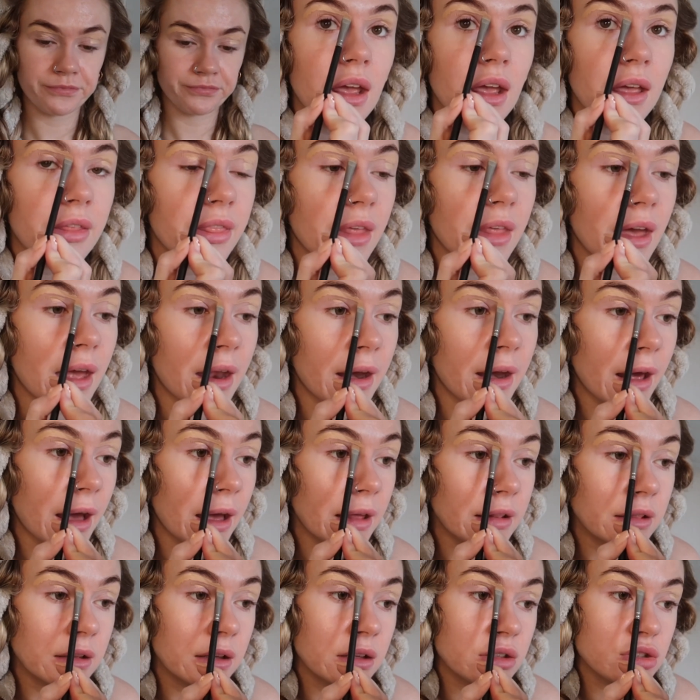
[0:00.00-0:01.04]
And then
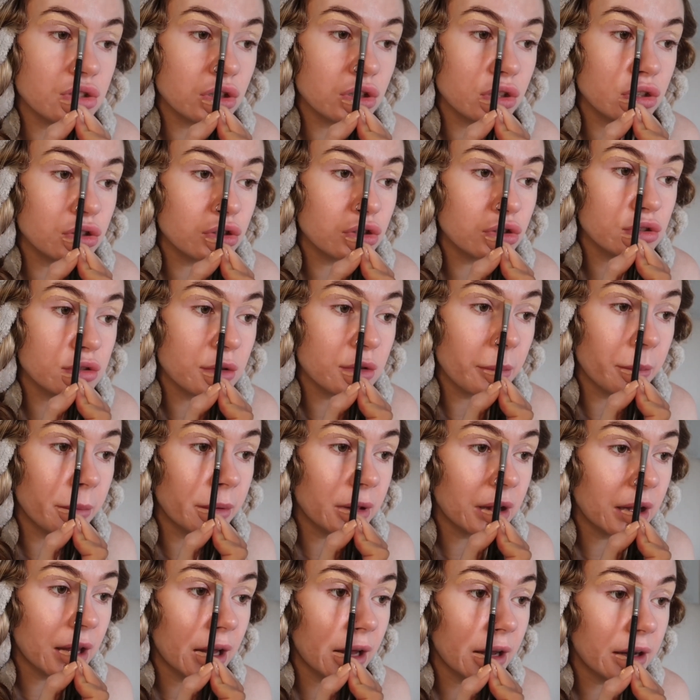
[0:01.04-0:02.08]
I literally just
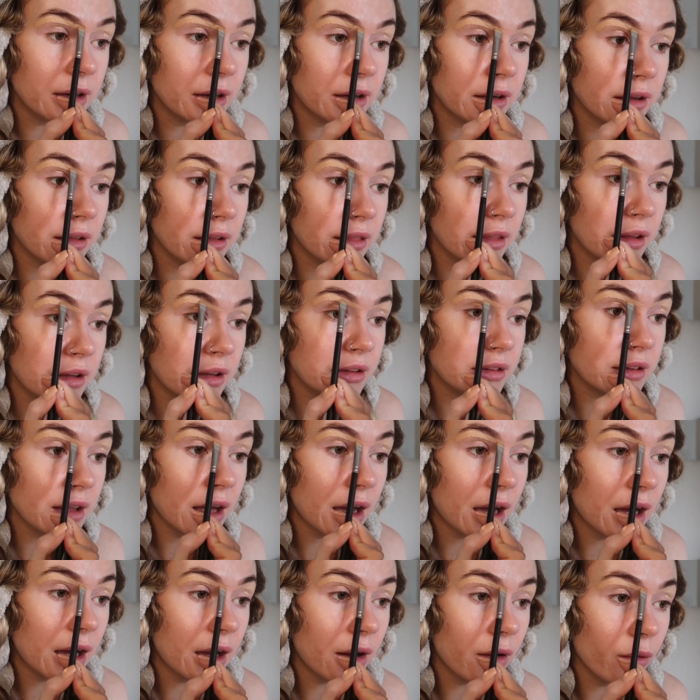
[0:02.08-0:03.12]
blend this
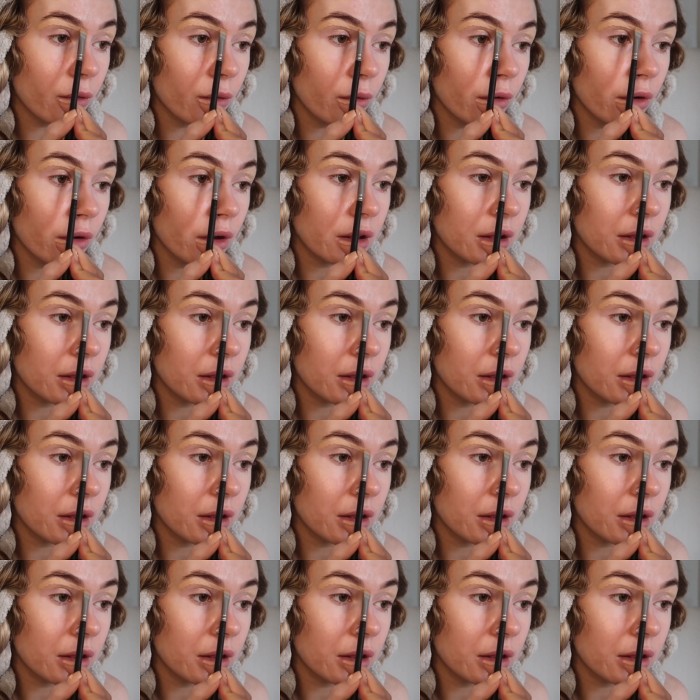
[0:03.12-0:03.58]
out